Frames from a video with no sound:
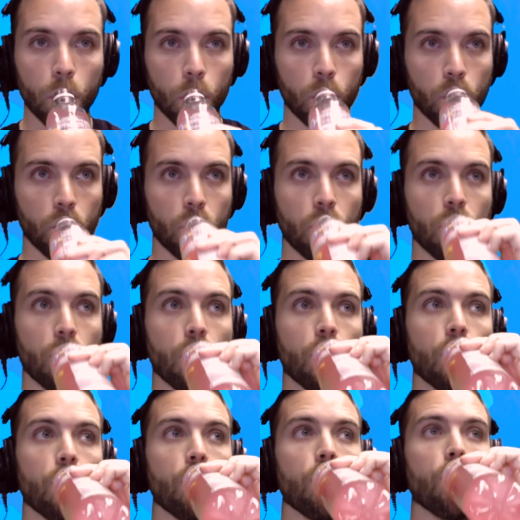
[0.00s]

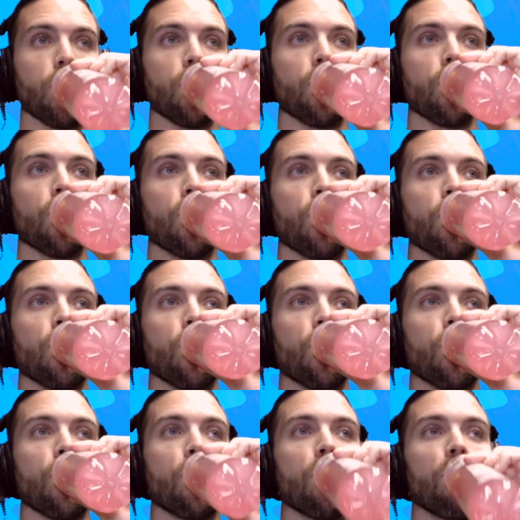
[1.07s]

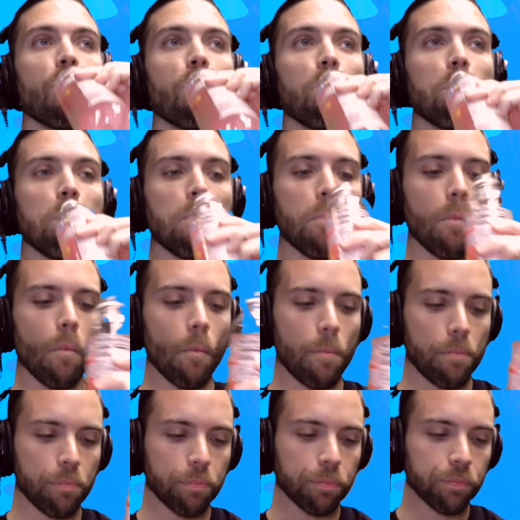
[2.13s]

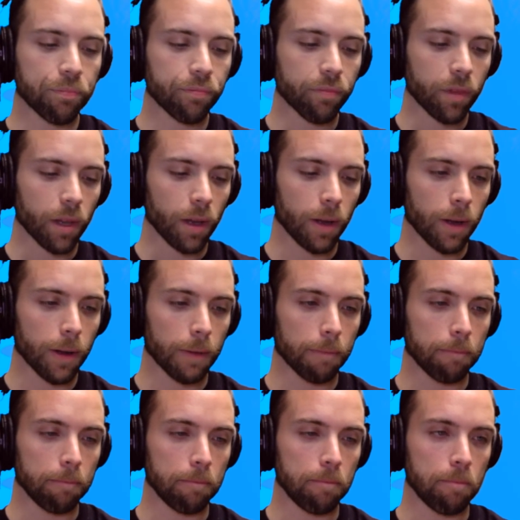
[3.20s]

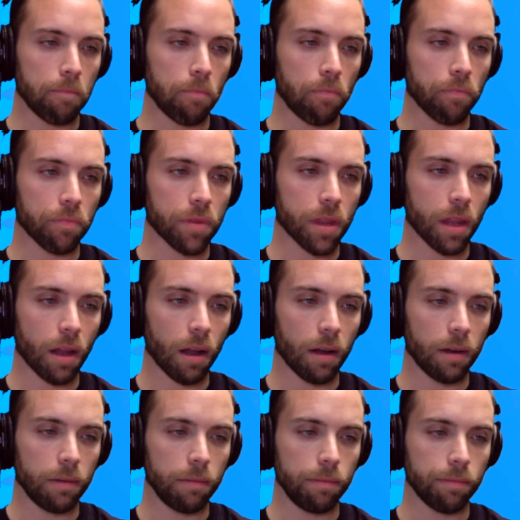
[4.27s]

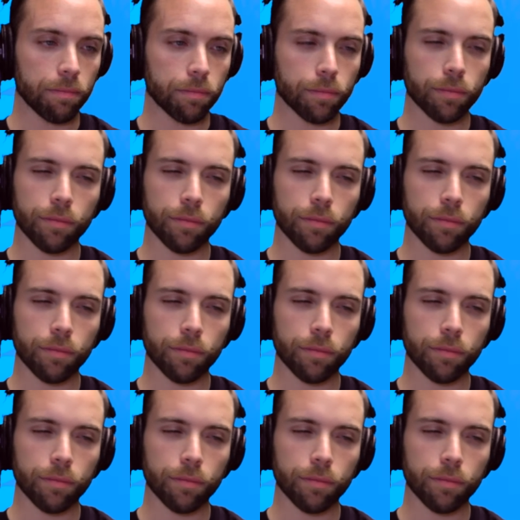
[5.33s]
No one is speaking in this clip.